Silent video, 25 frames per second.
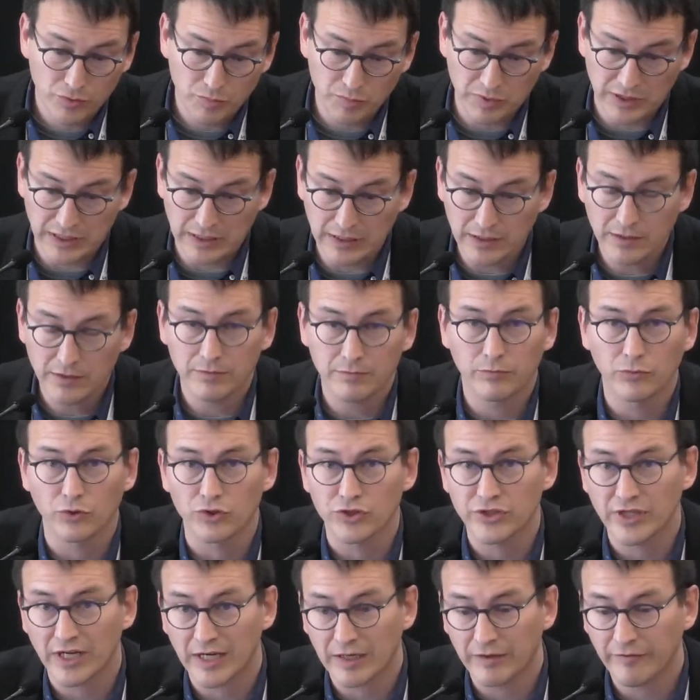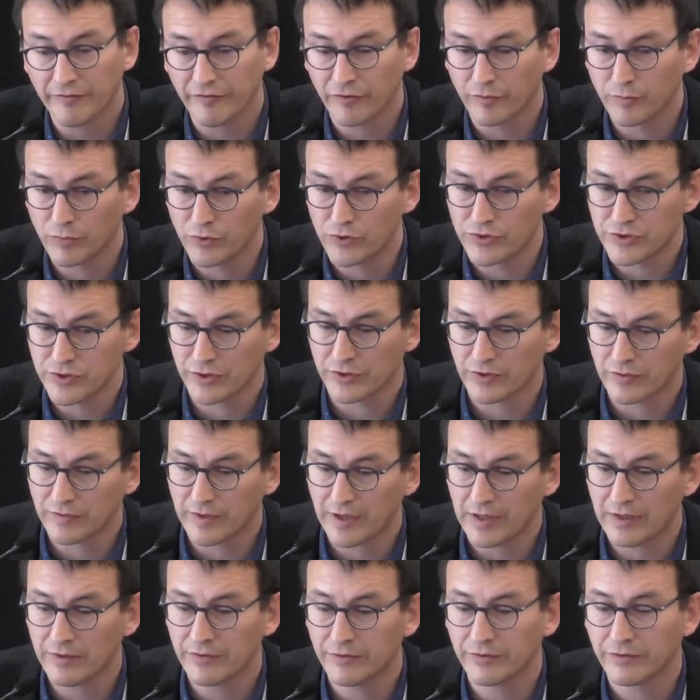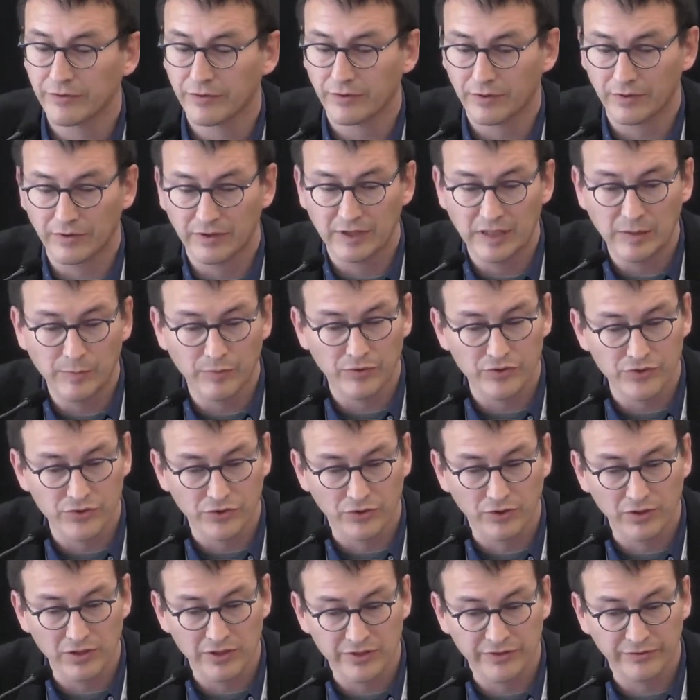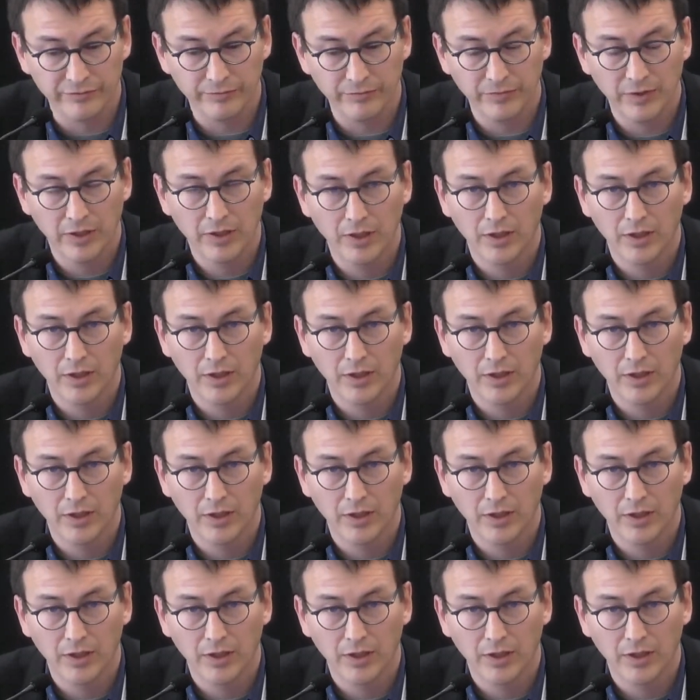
be more time for boots on the ground, deeper journalism,